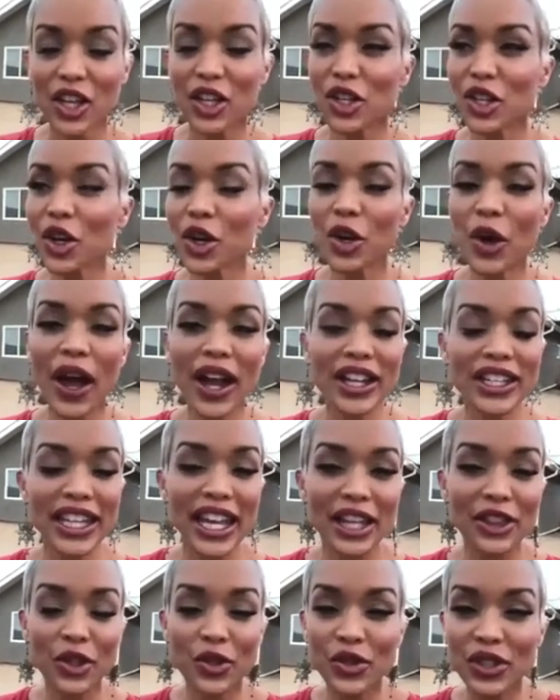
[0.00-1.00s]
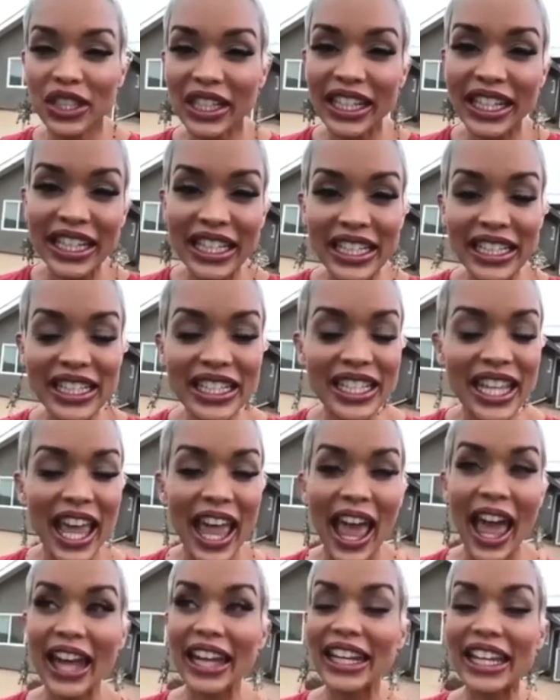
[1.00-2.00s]
You don't know how to take those leads
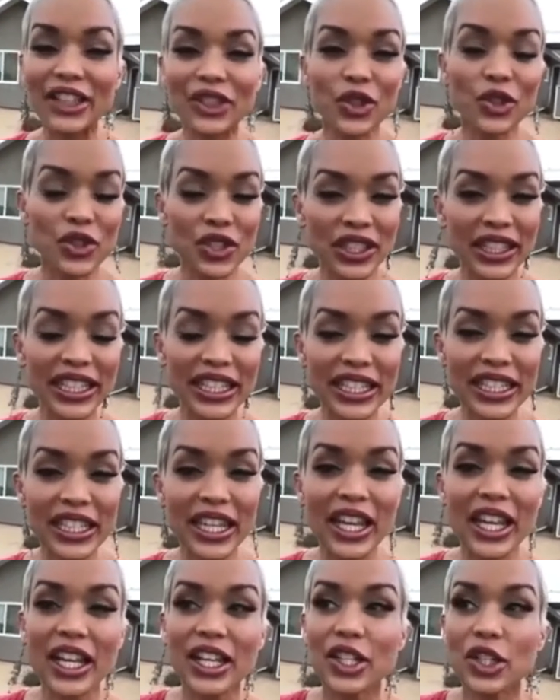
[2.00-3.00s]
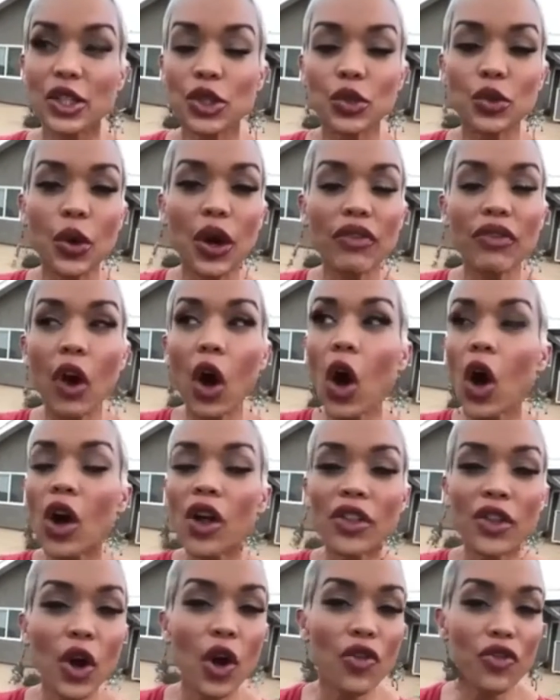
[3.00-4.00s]
and get those leads to, of
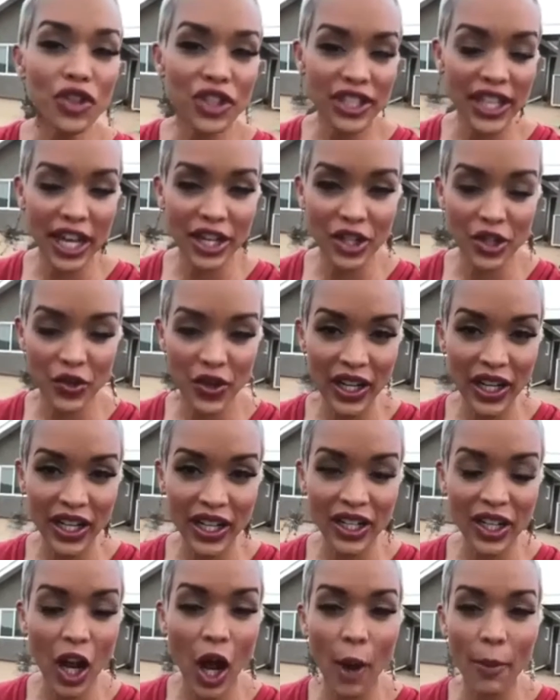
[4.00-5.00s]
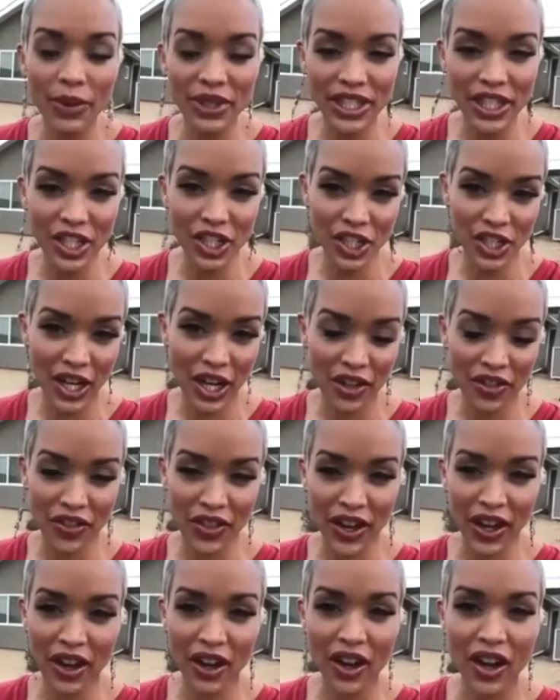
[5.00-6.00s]
all the oversaturated competition out
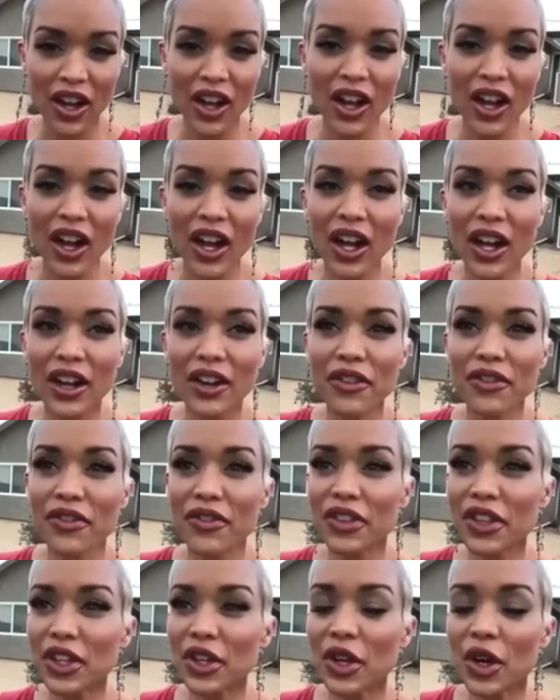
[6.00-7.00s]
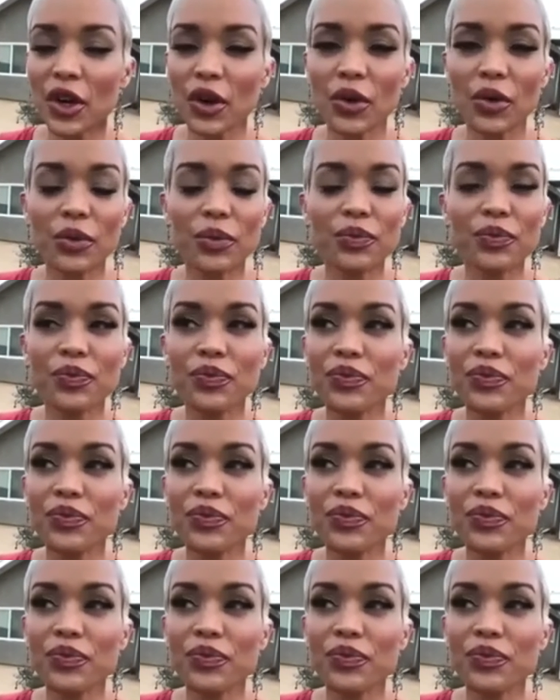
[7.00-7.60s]
there, of, you know,